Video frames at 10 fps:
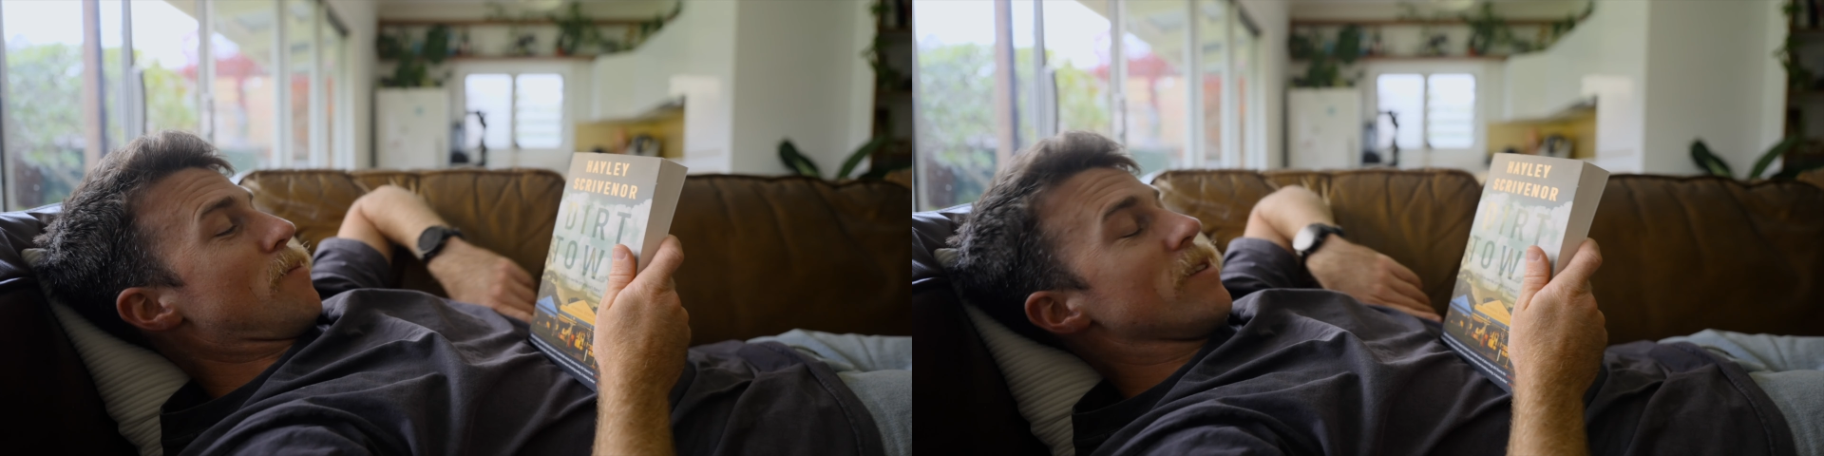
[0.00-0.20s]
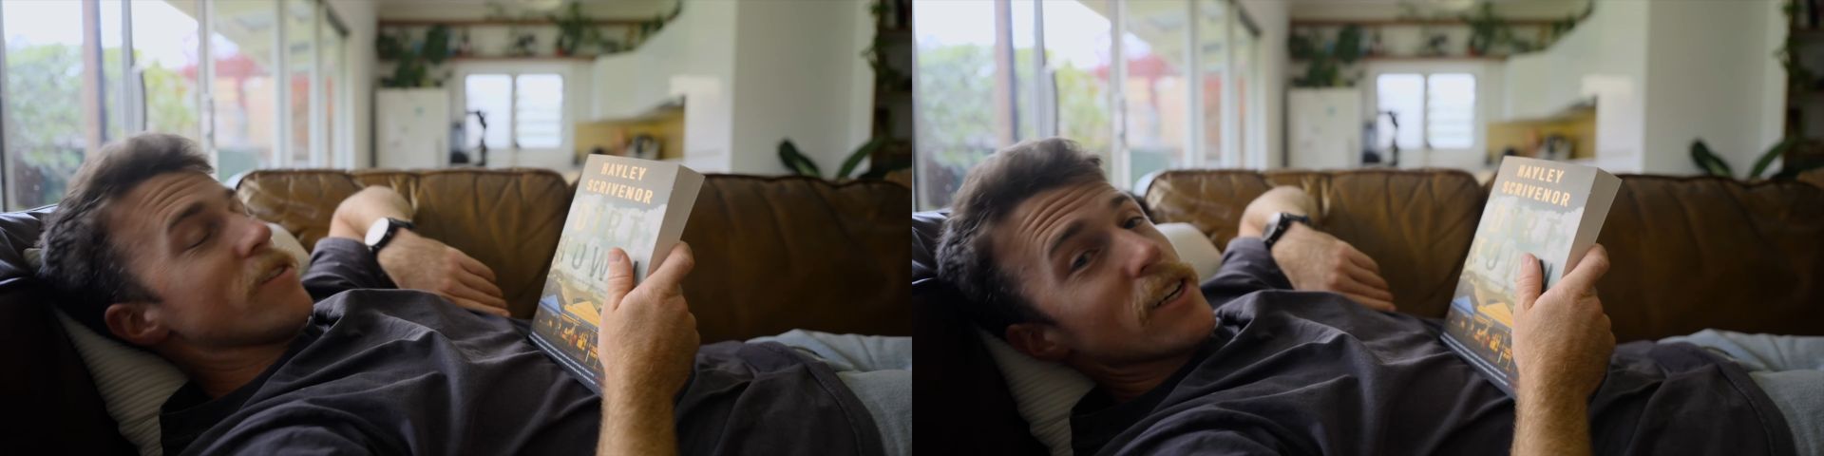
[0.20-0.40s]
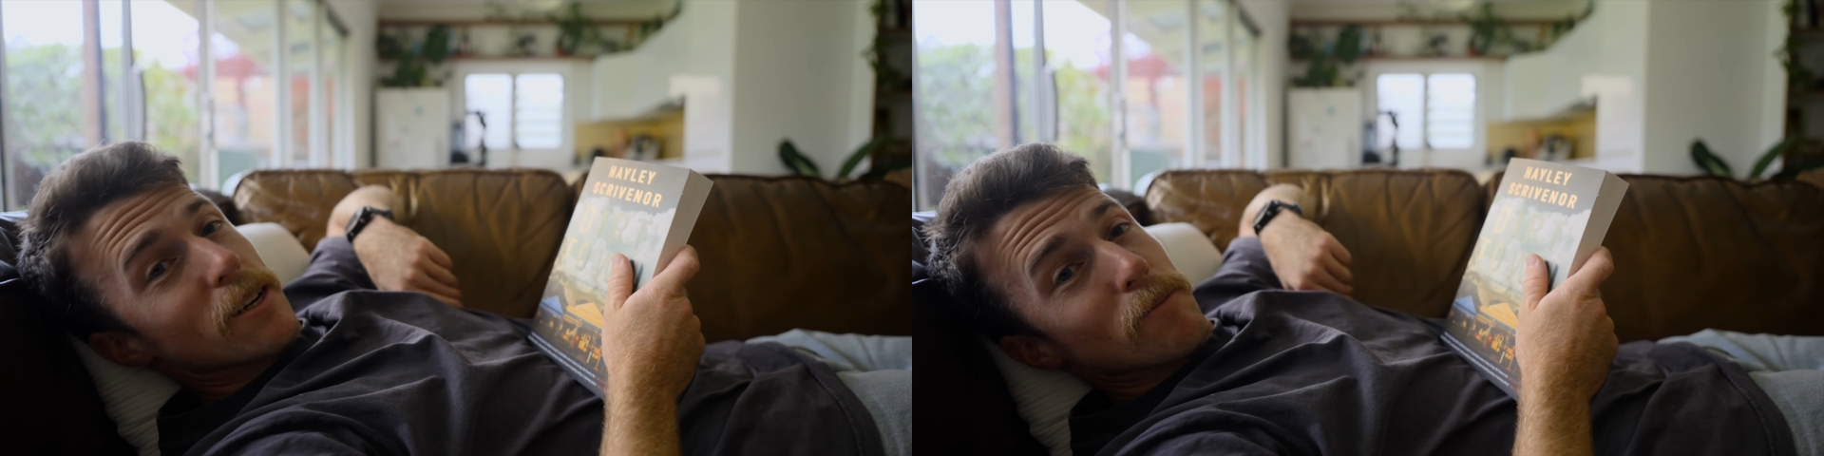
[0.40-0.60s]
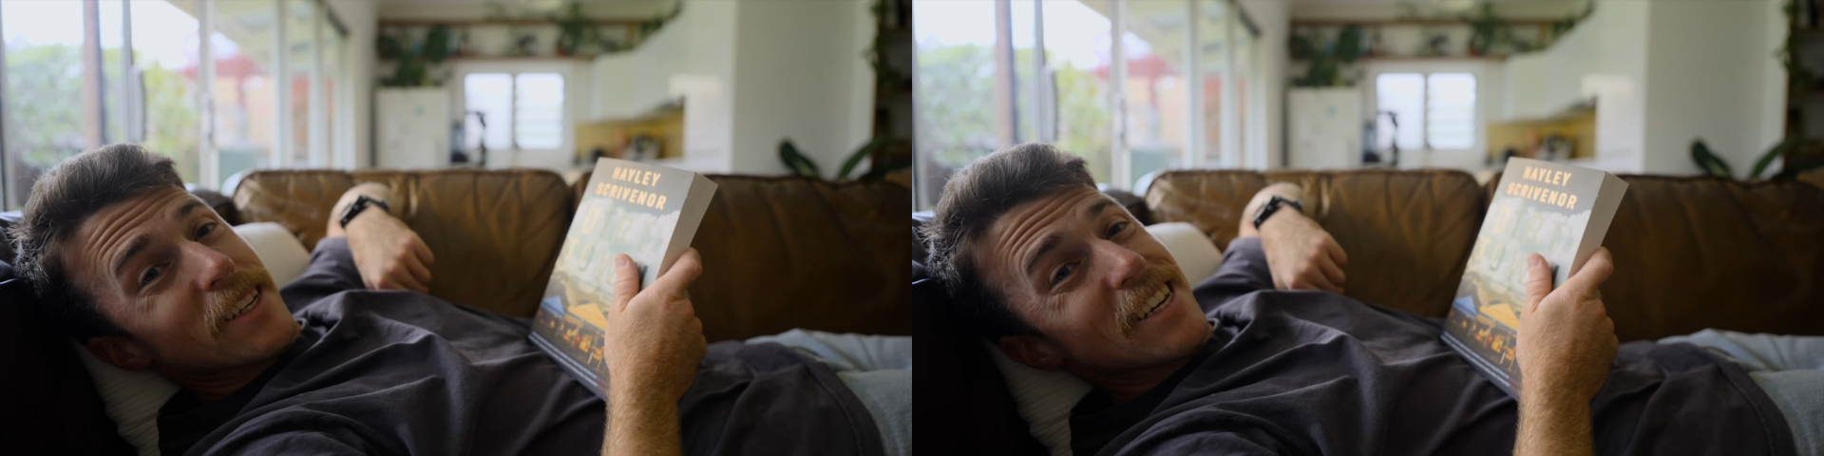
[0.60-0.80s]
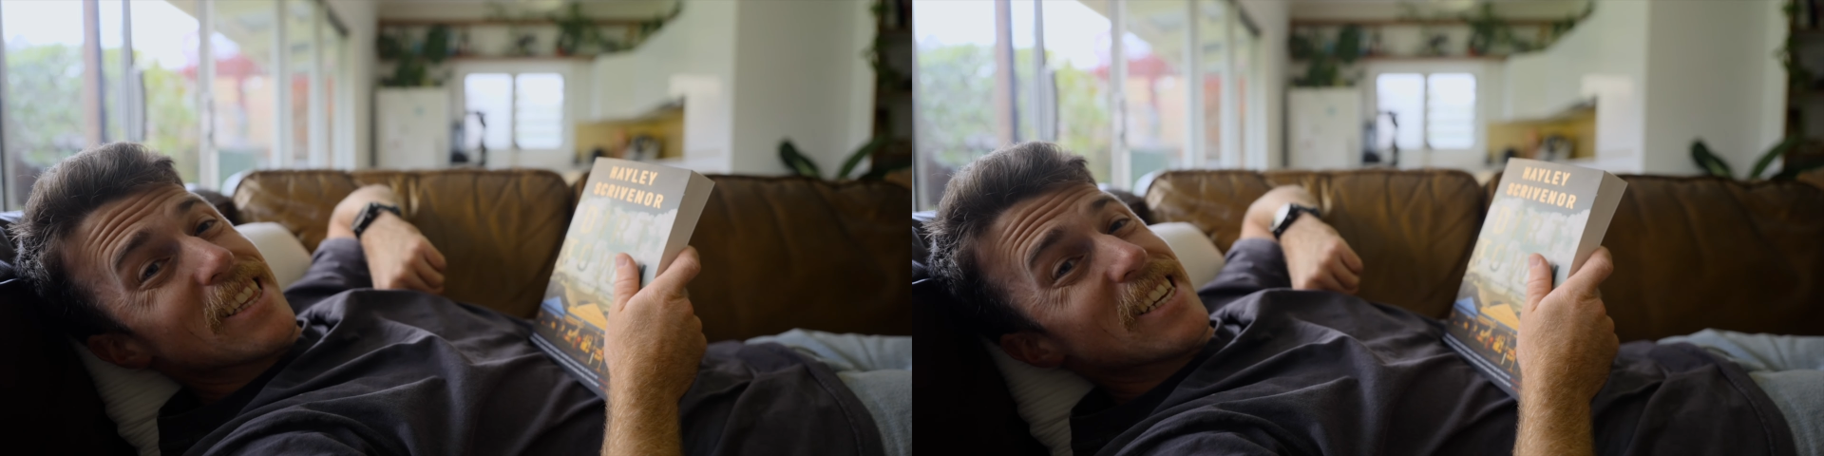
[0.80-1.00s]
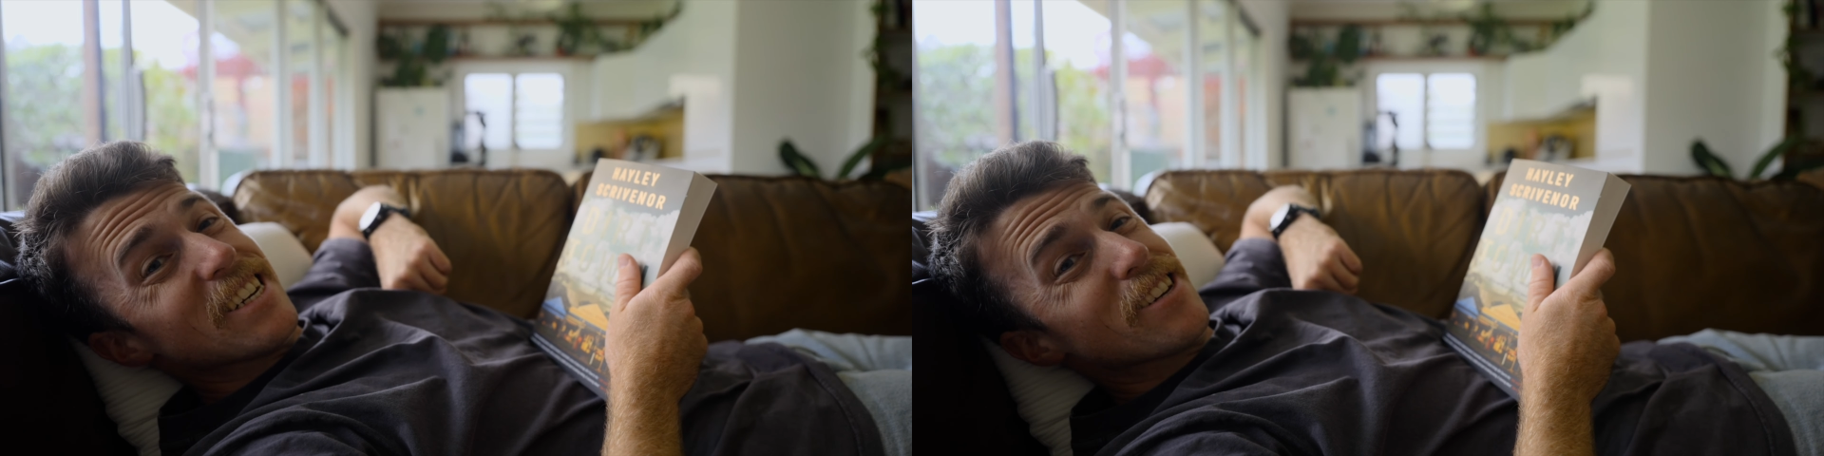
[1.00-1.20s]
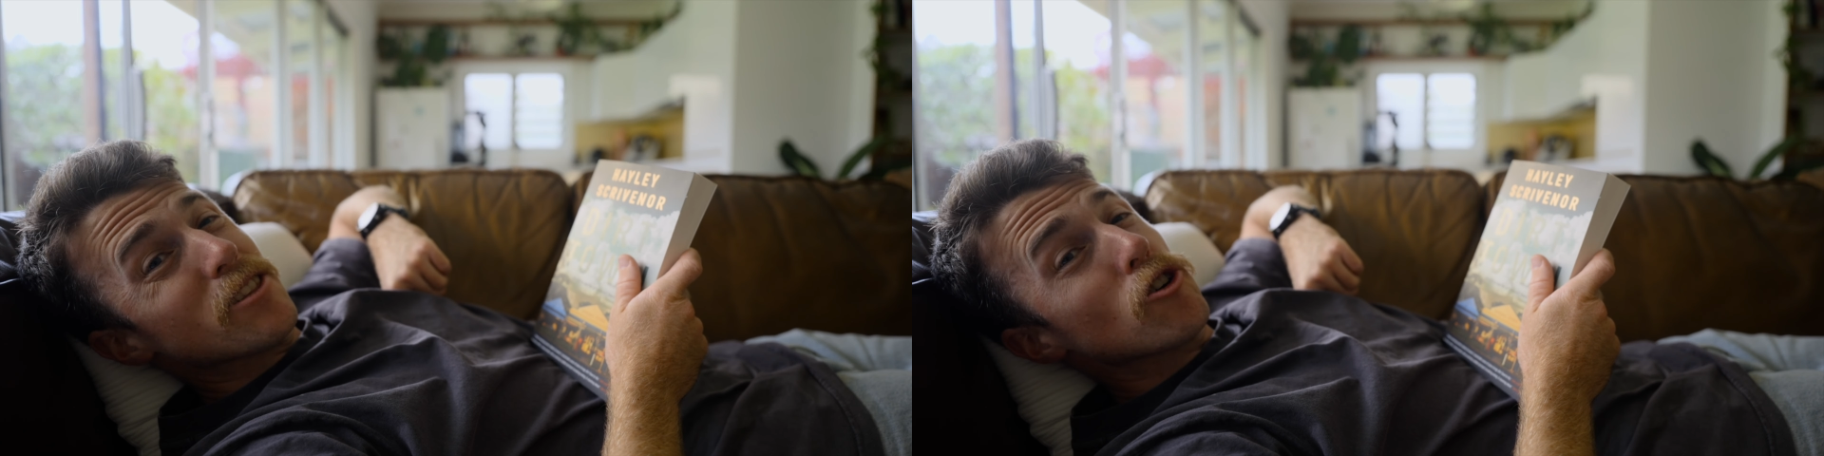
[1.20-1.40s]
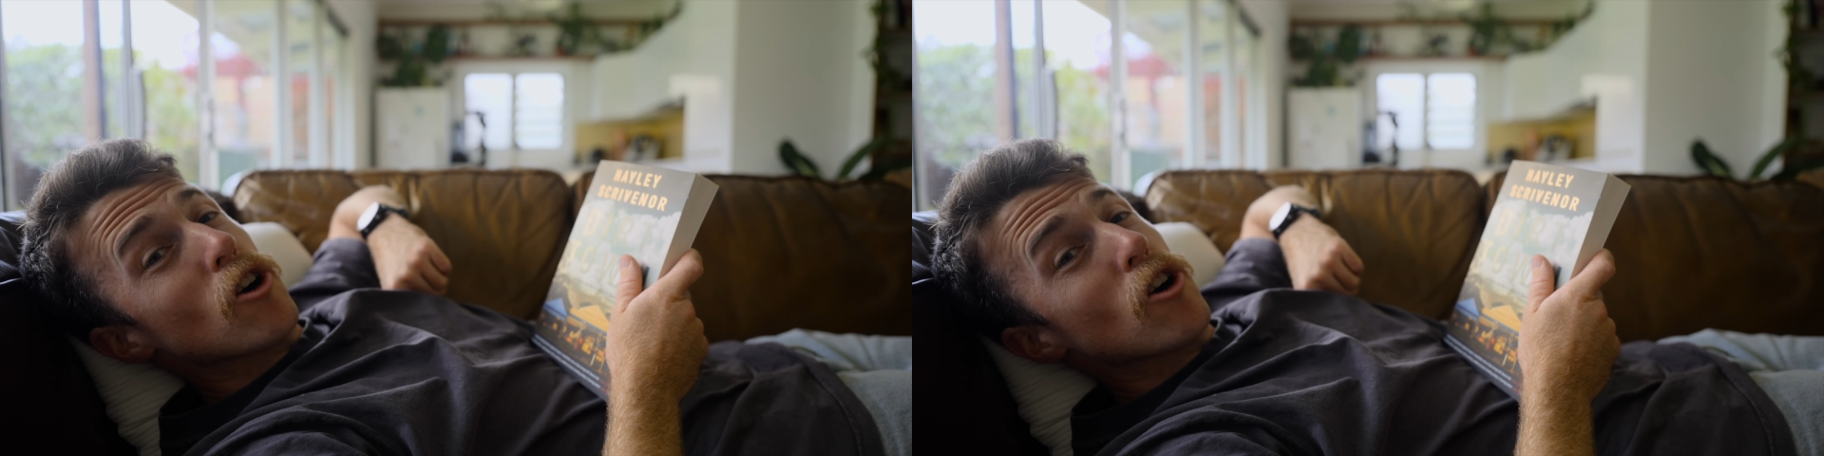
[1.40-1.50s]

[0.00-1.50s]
been sinking my teeth into the